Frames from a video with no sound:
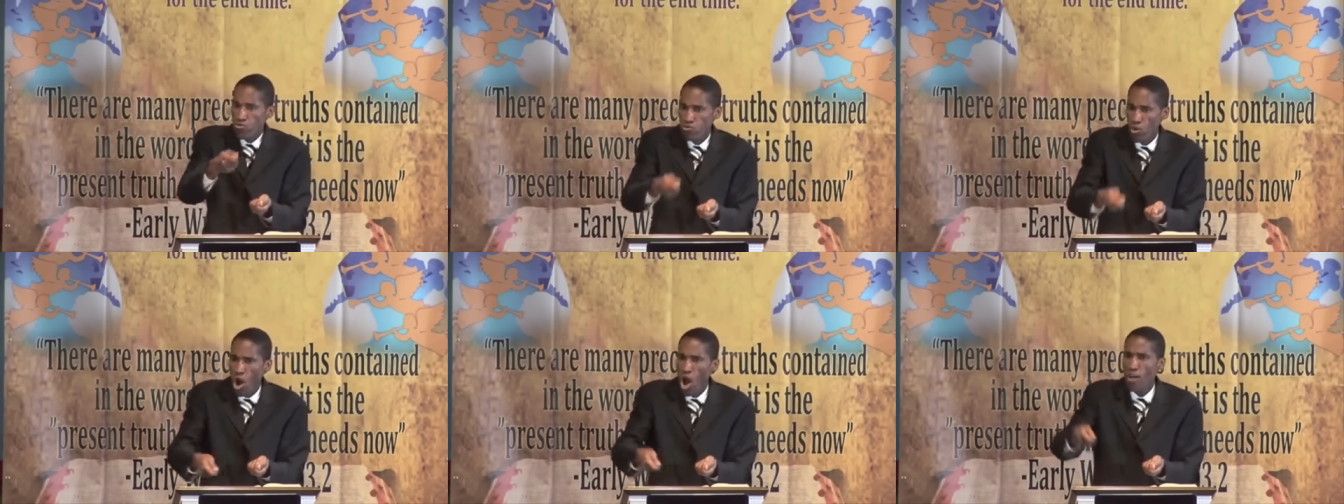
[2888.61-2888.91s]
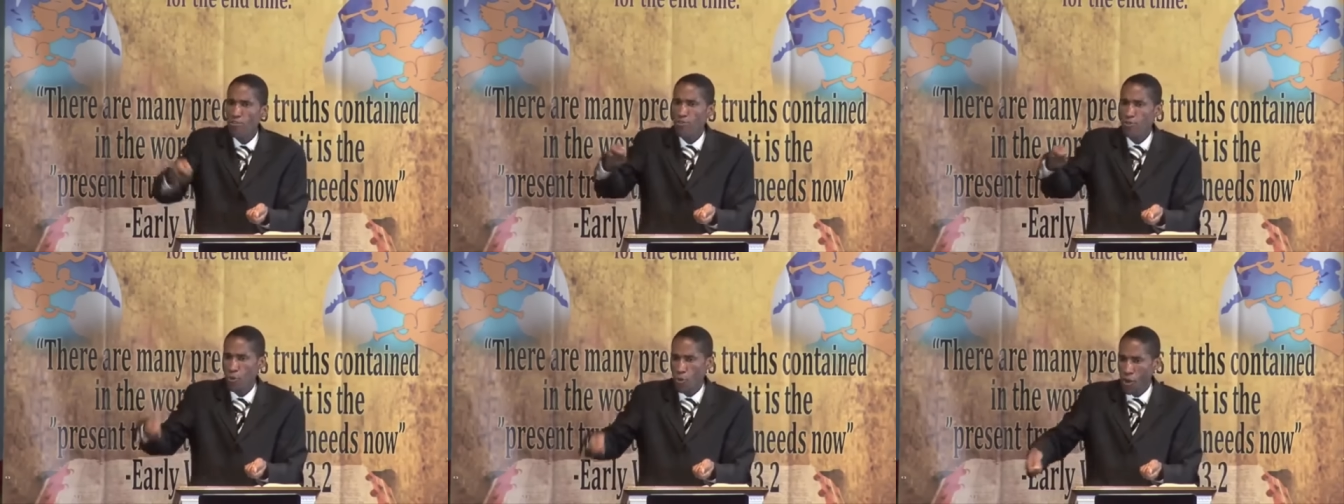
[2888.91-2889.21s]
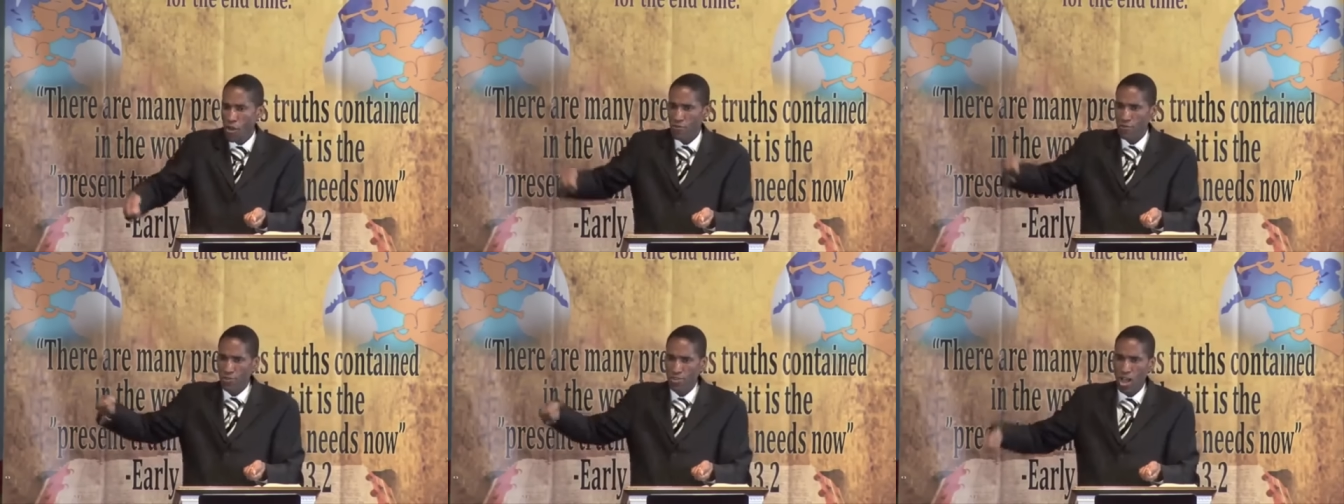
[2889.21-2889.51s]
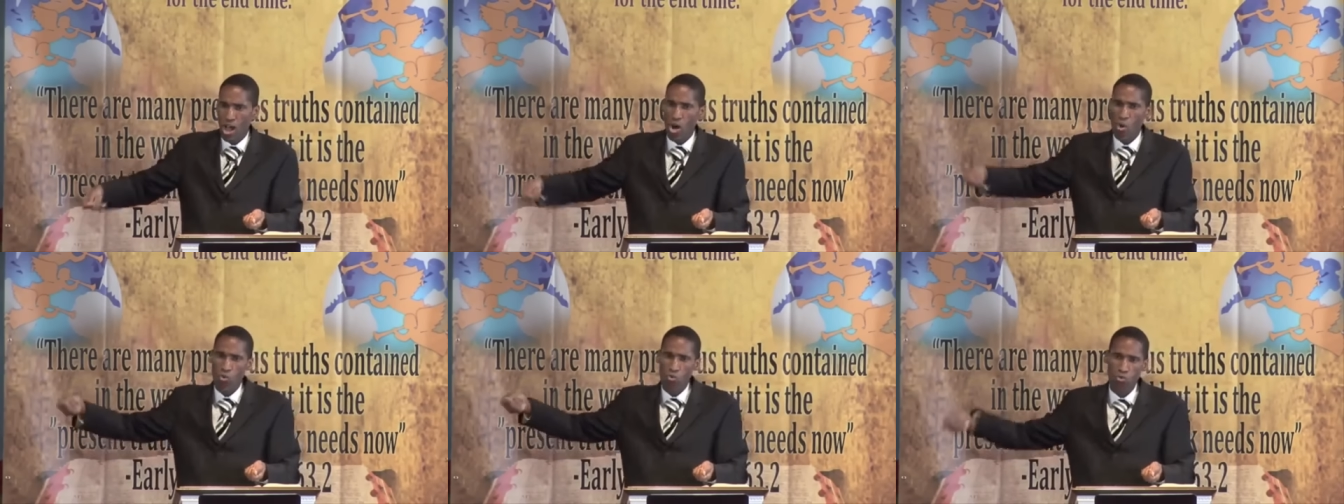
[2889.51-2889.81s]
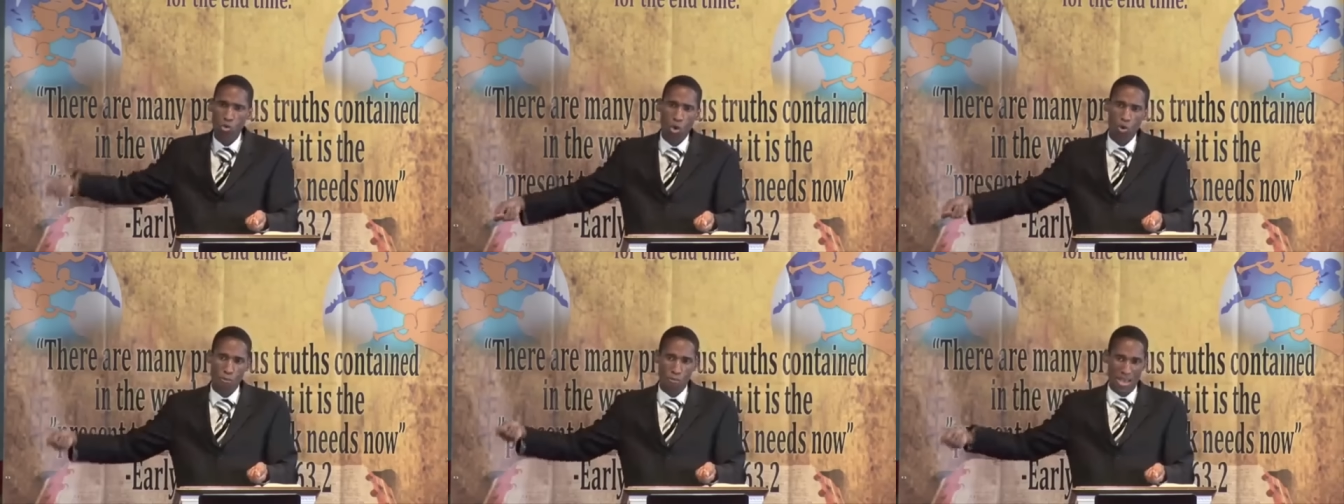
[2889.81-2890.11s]
Wrath with the
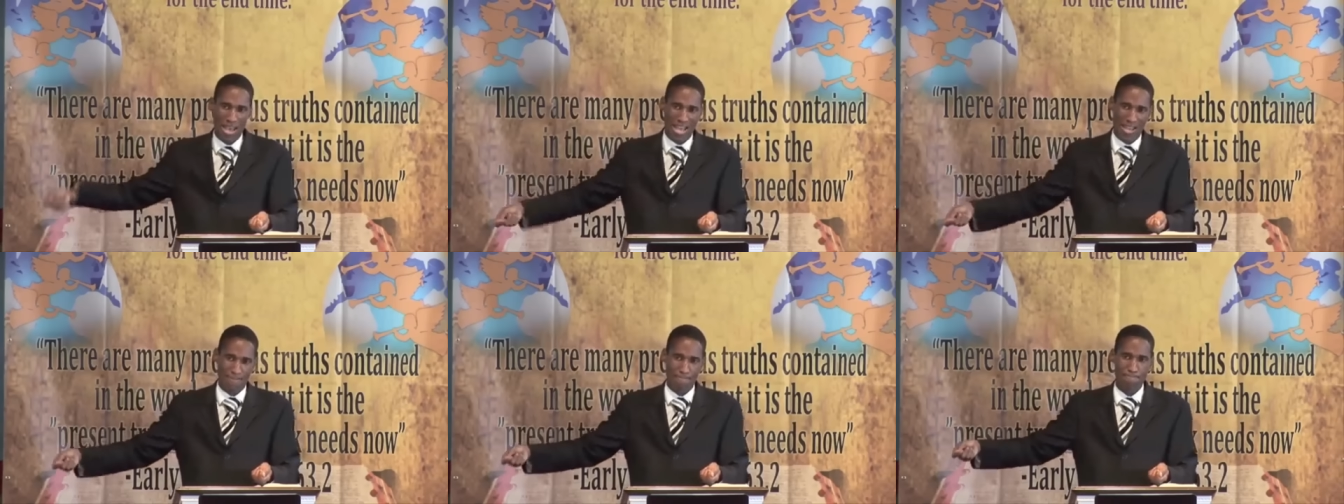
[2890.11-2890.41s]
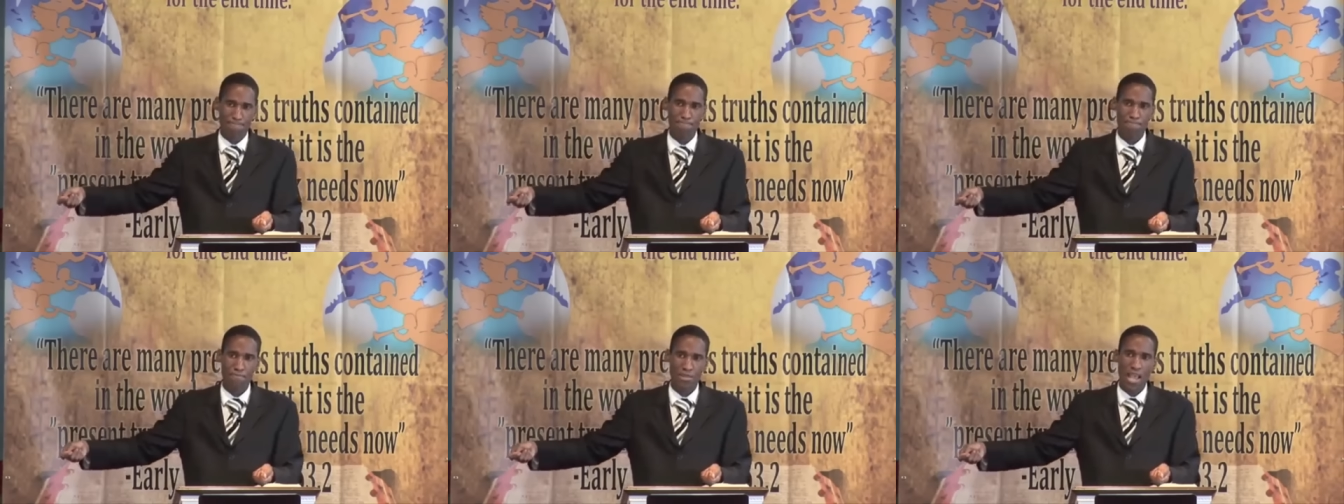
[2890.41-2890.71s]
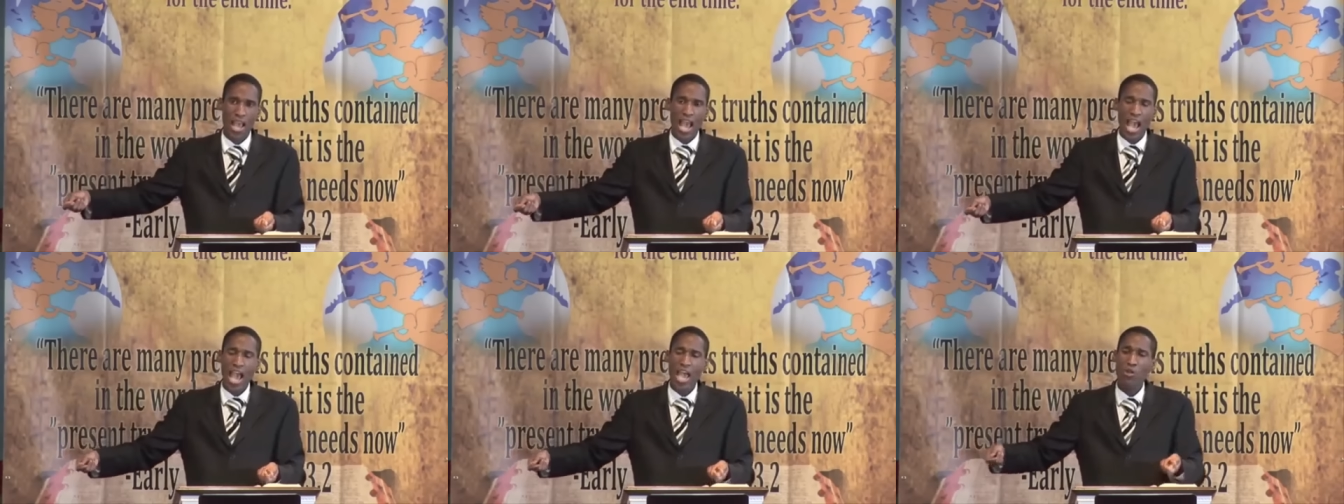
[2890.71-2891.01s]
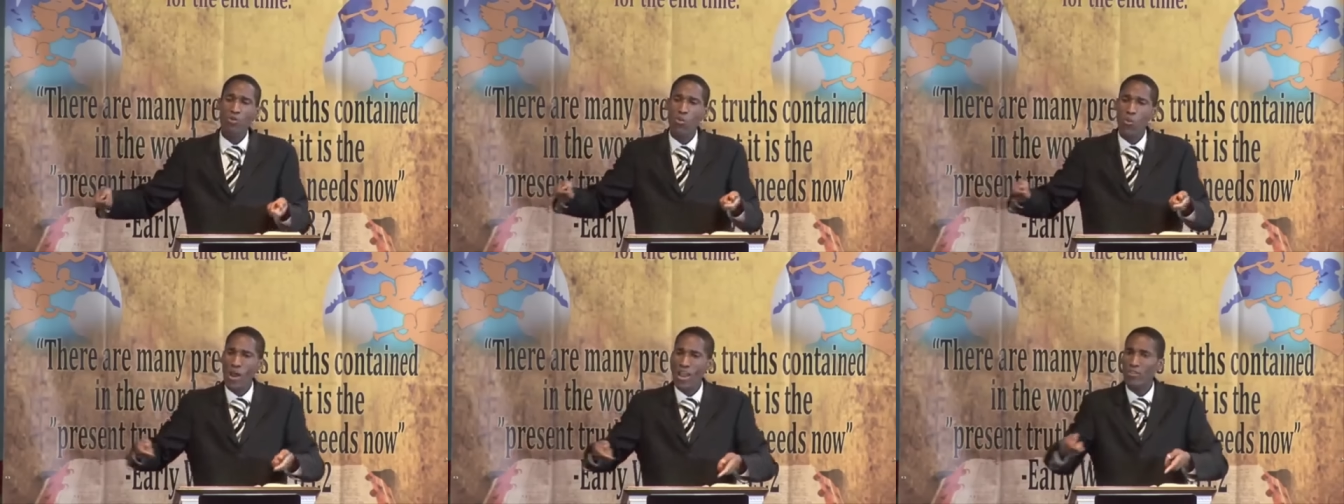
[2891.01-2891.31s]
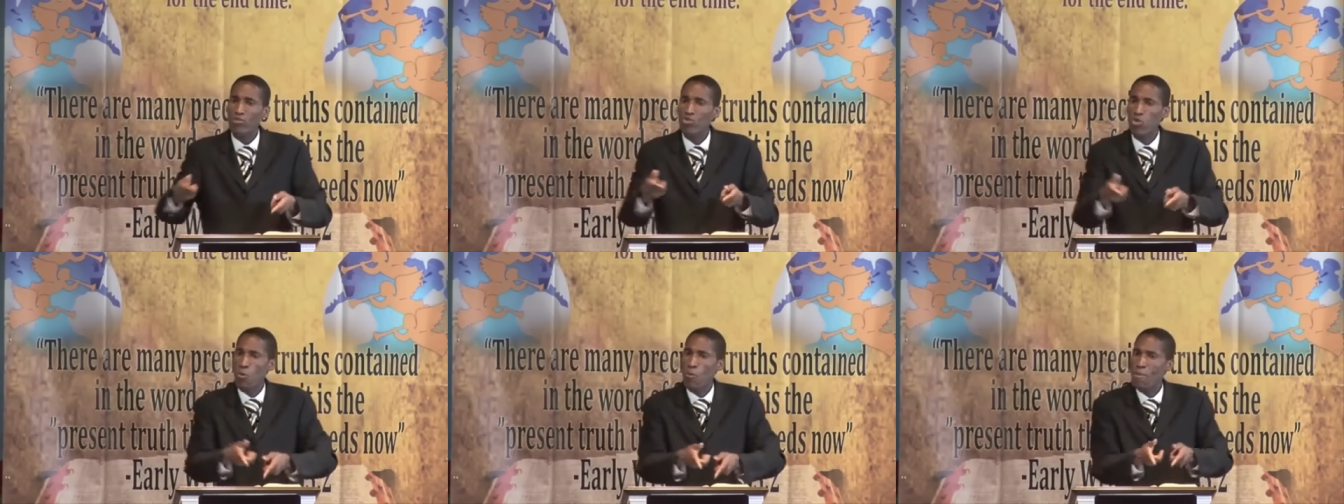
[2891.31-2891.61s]
woman and
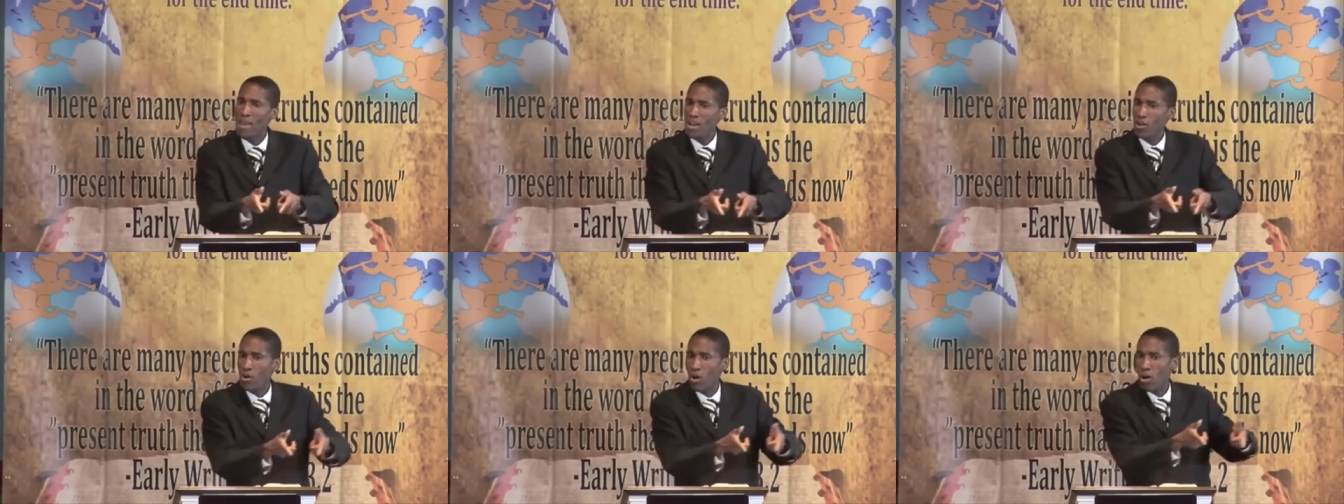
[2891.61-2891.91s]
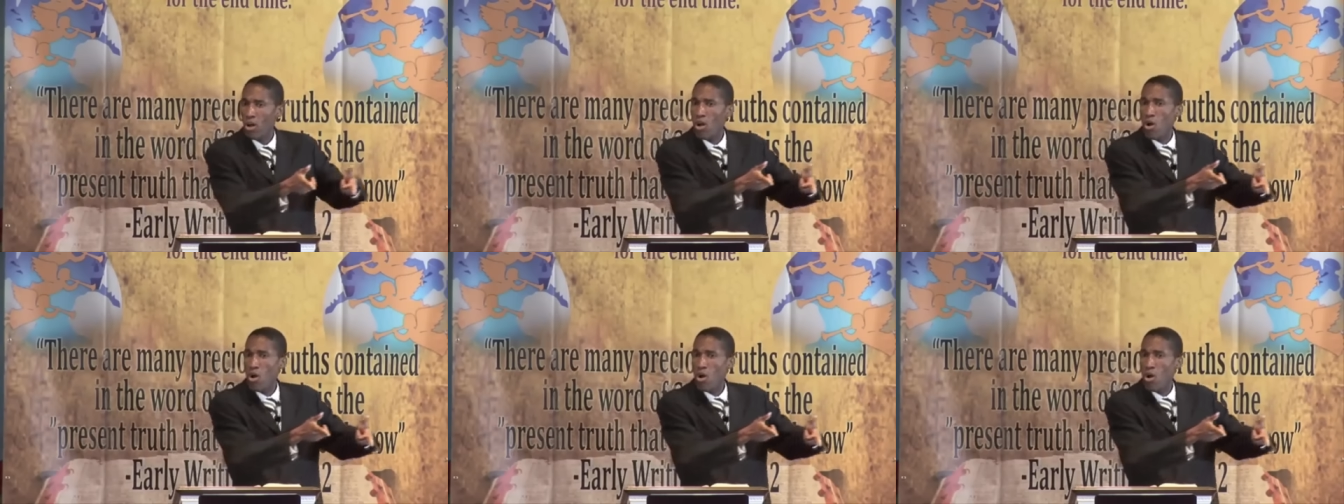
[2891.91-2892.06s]
went to make